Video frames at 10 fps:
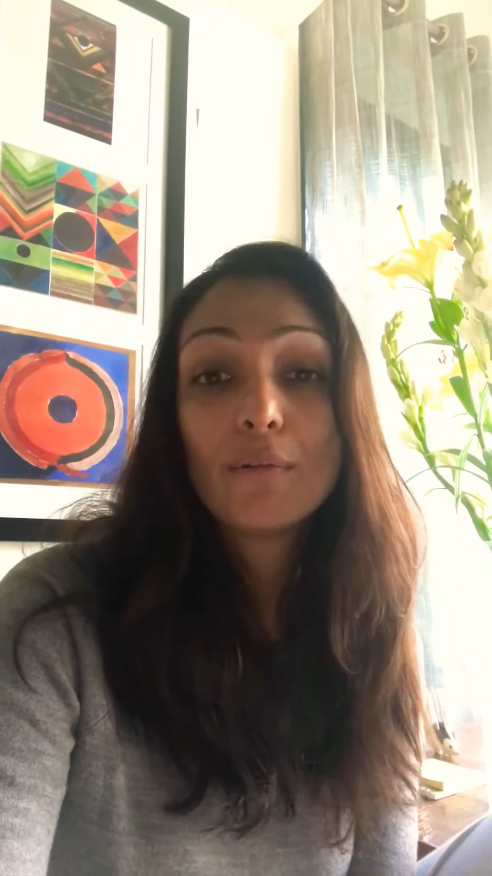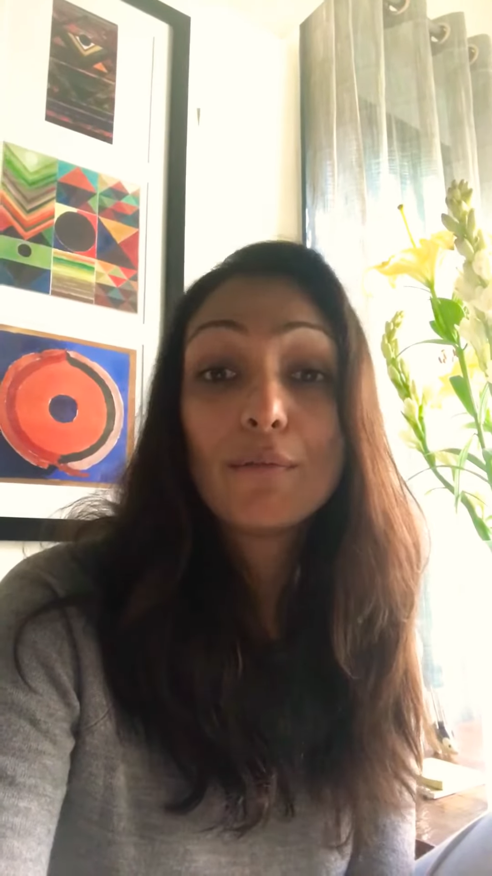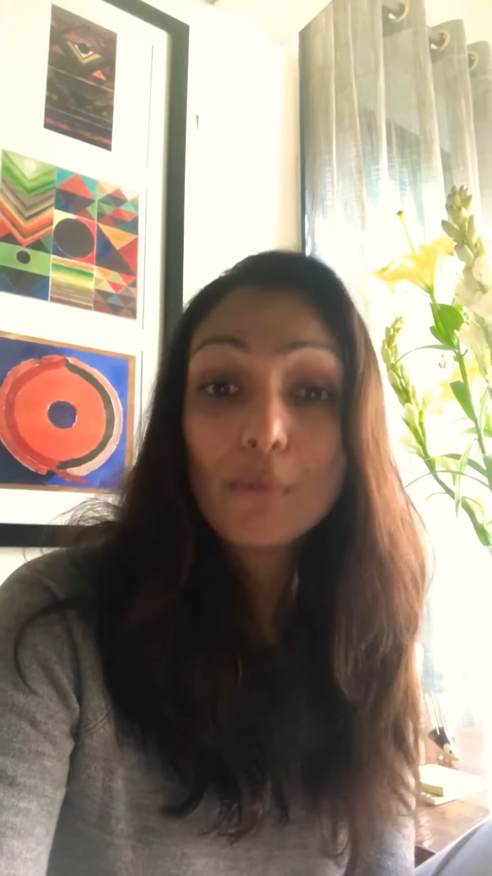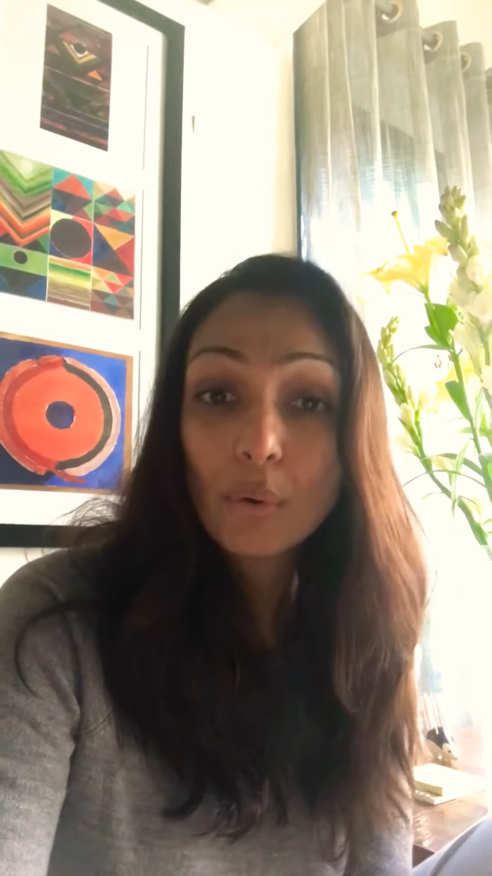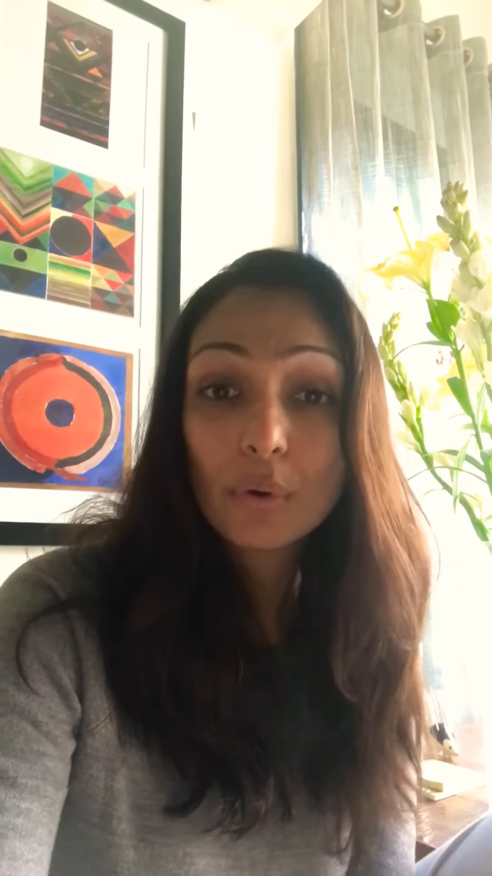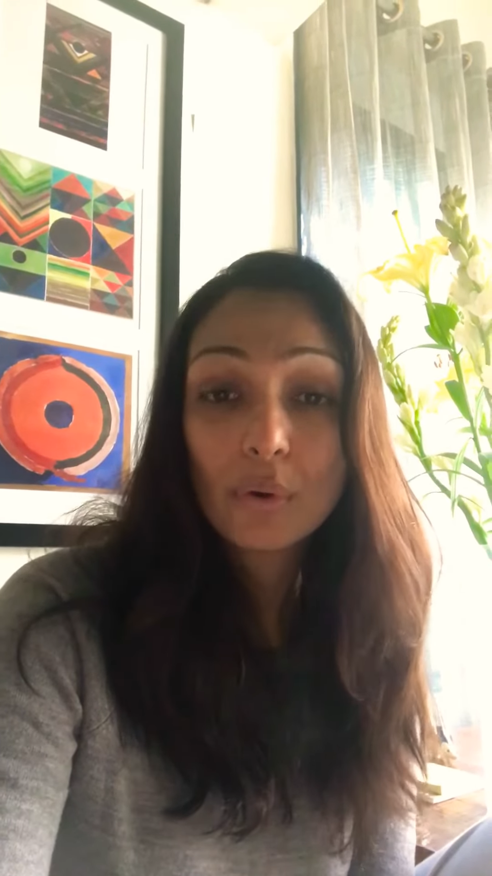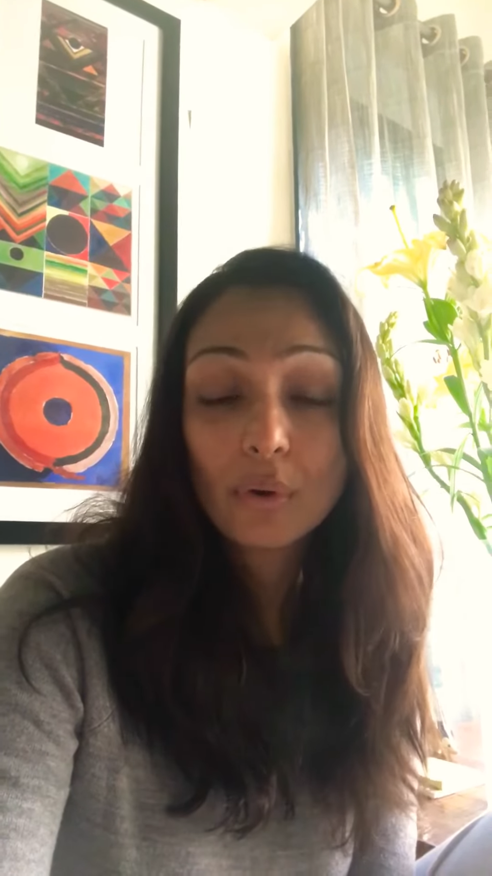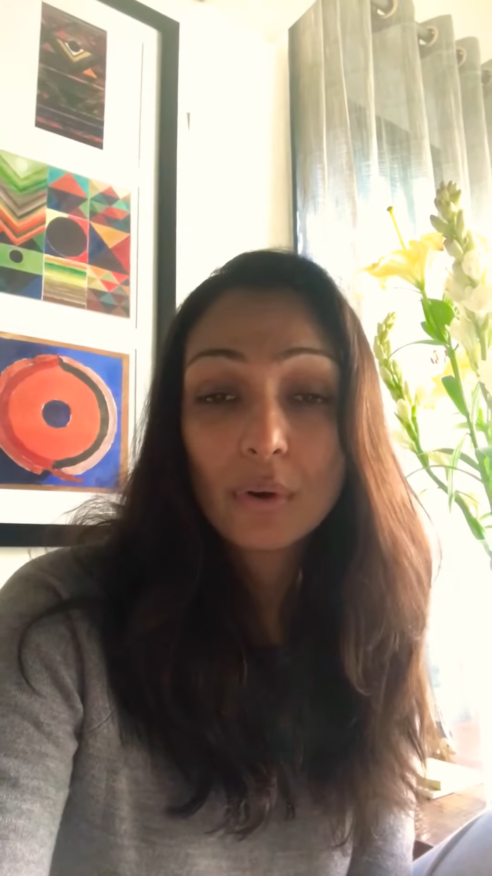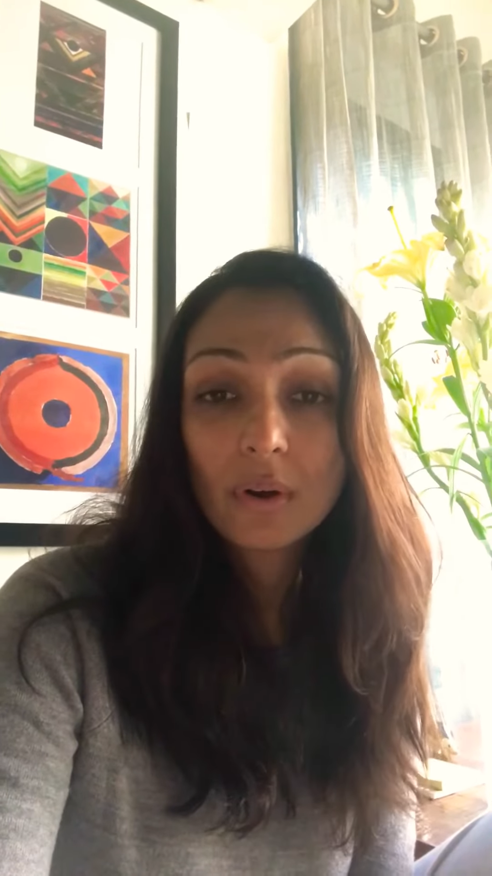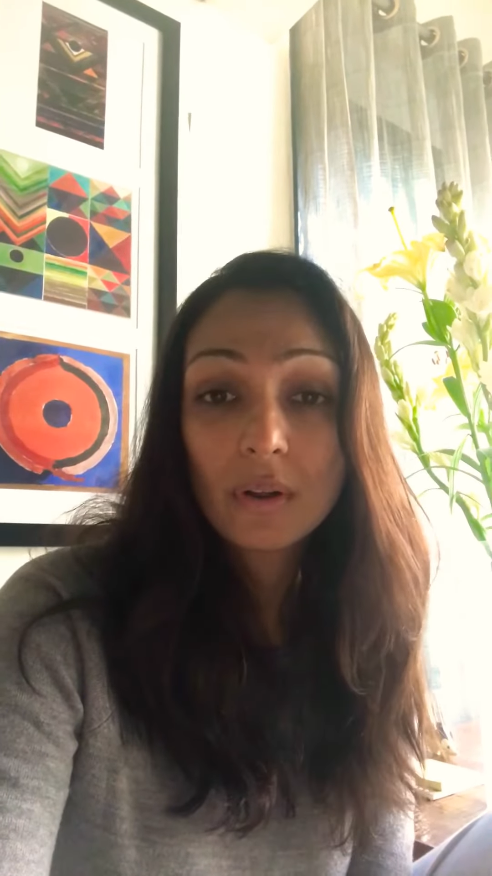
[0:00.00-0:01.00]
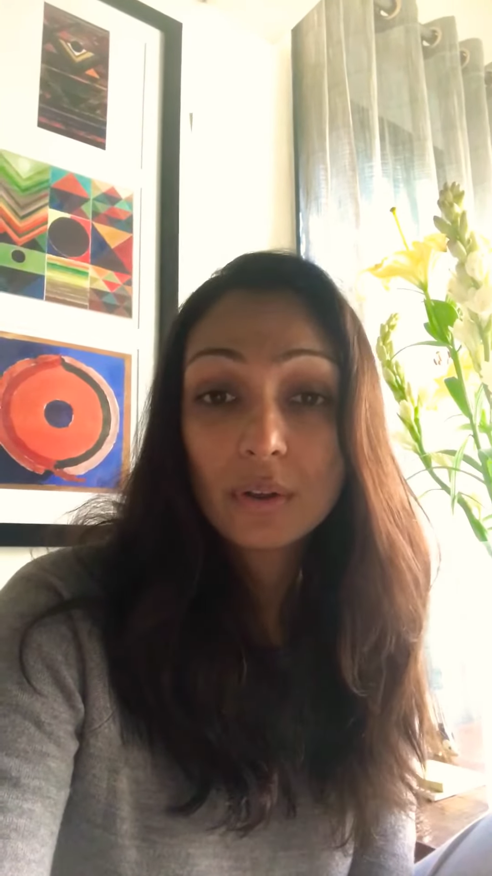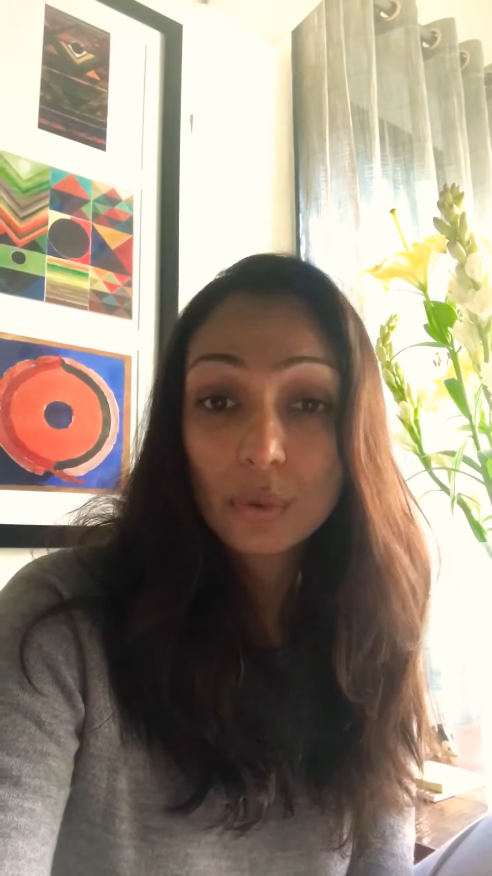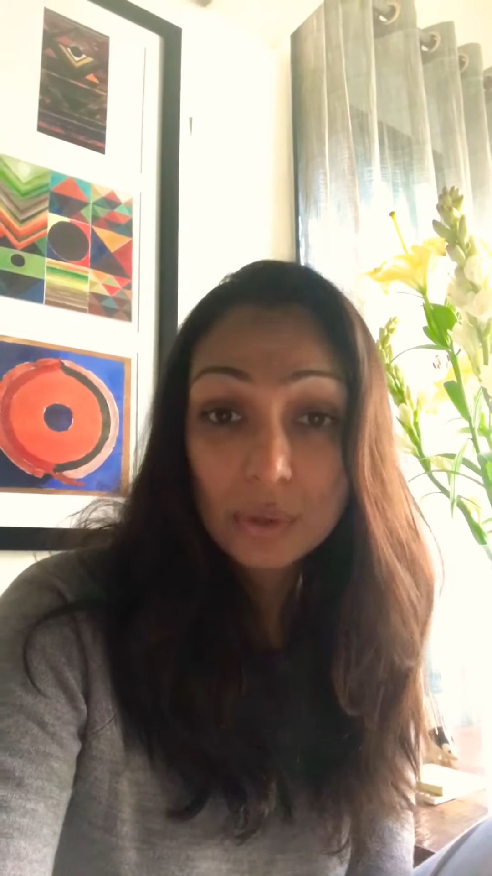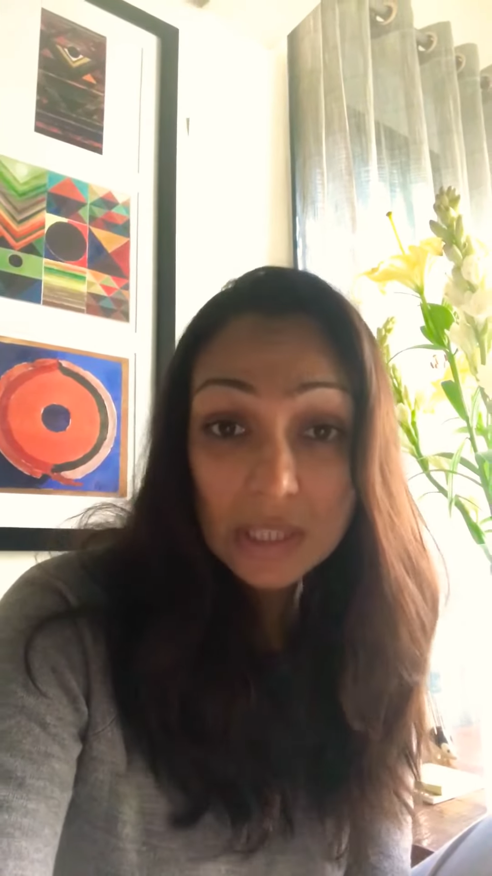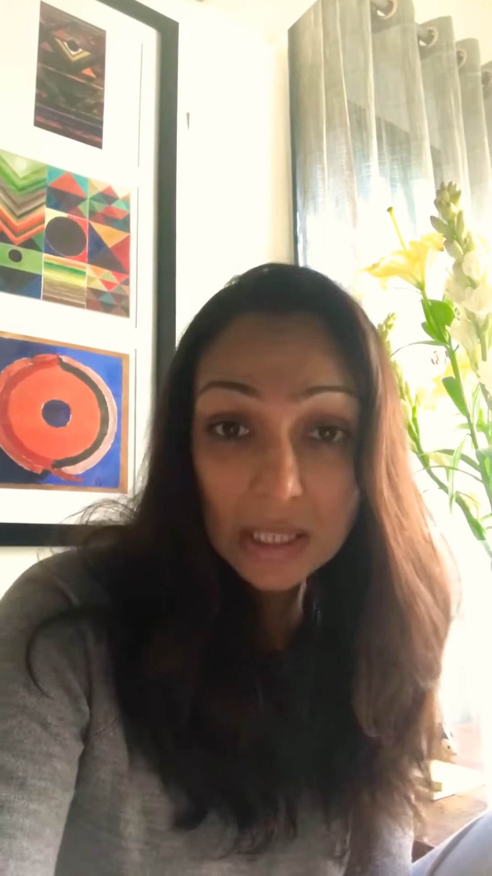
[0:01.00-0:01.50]
for
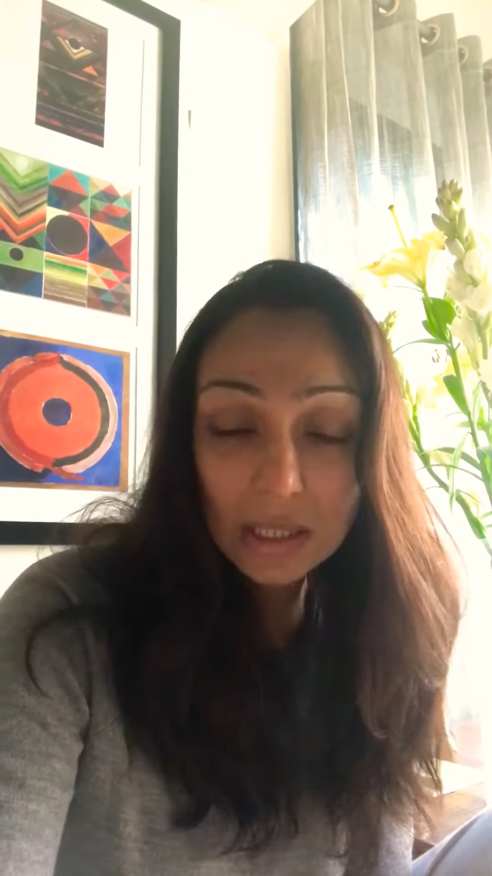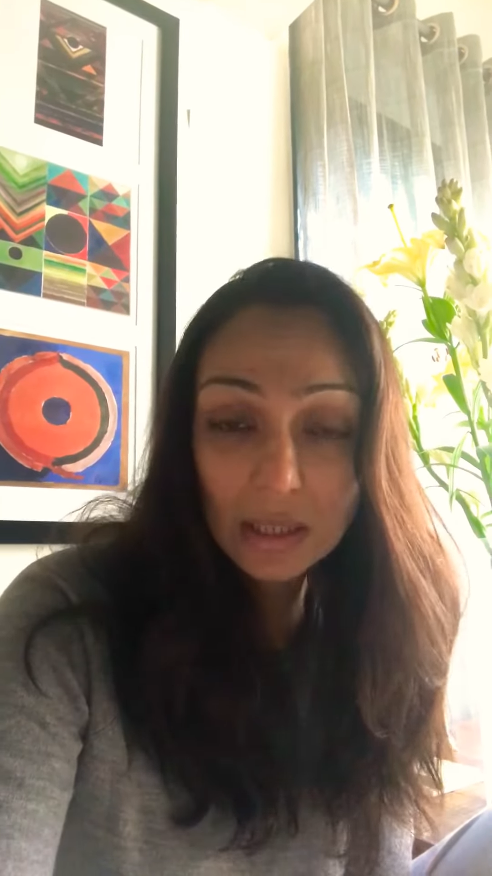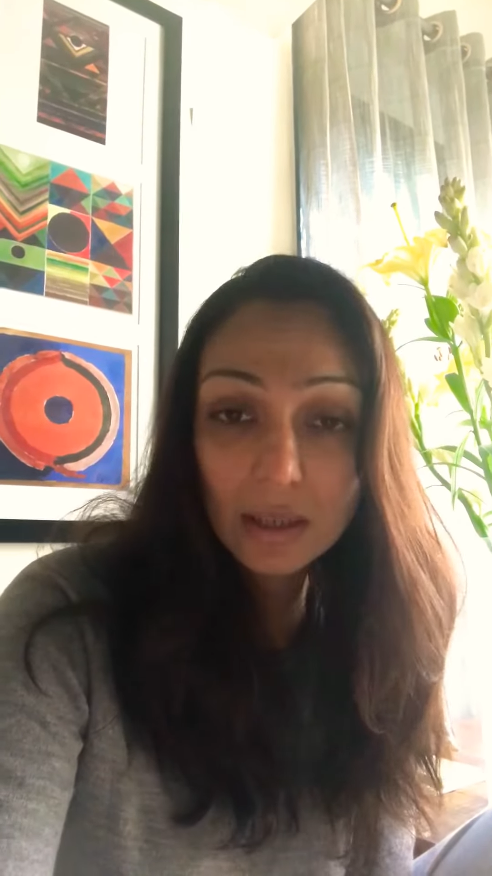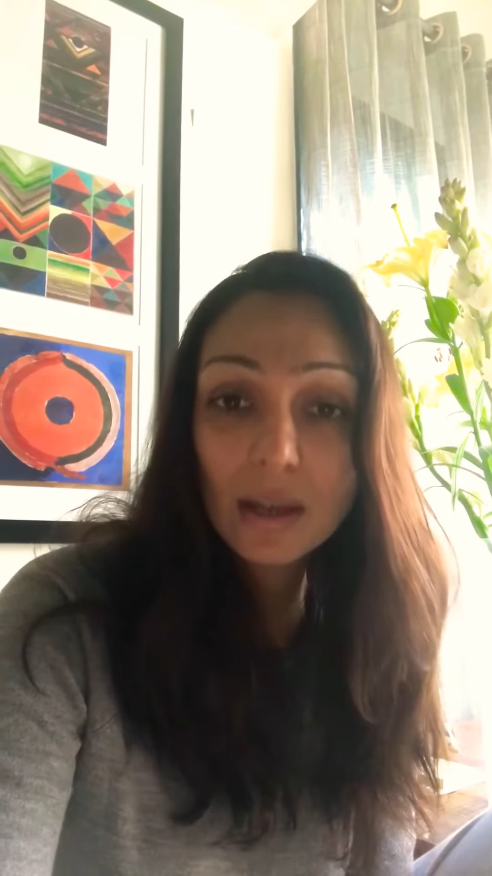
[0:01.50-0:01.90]
your T.